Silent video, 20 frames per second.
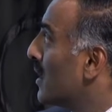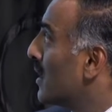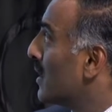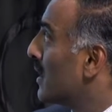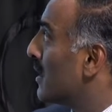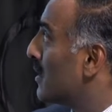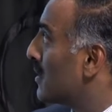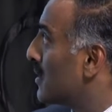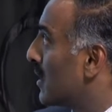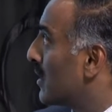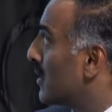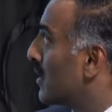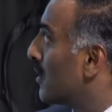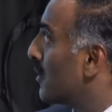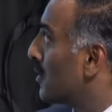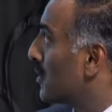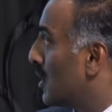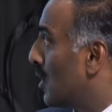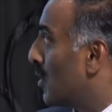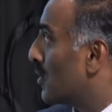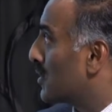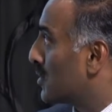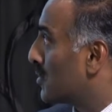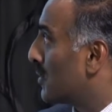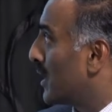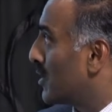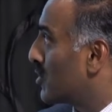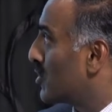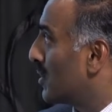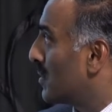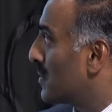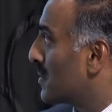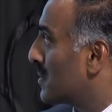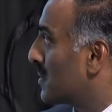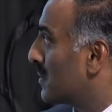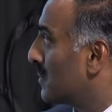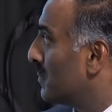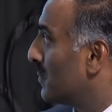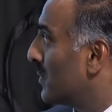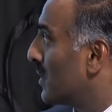Here are the odds ratios.
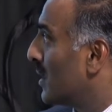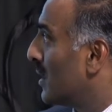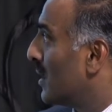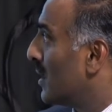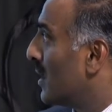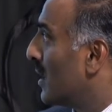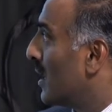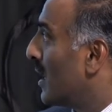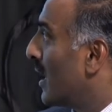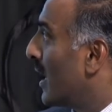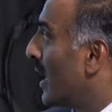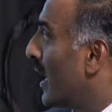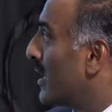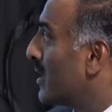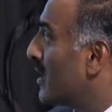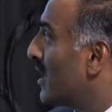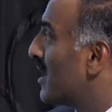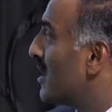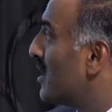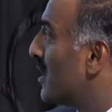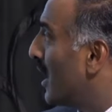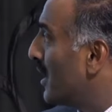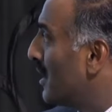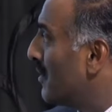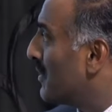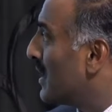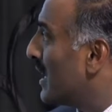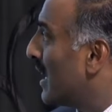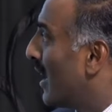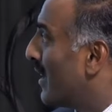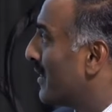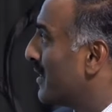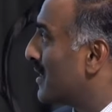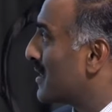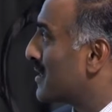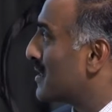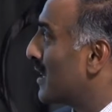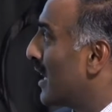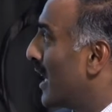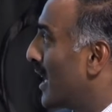And none of the
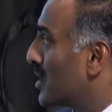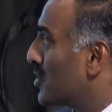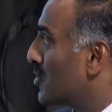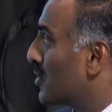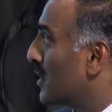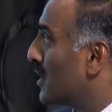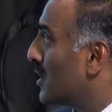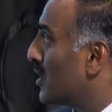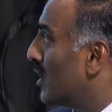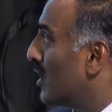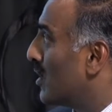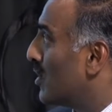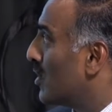others actually